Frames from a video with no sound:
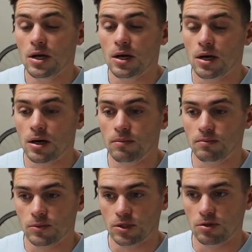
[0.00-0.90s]

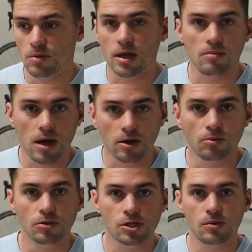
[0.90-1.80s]
to make it
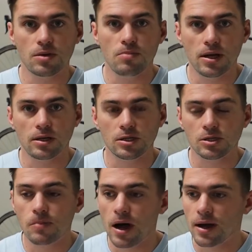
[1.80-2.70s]
malleable so we can bend it in
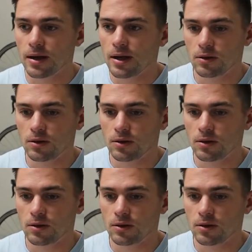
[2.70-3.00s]
spot.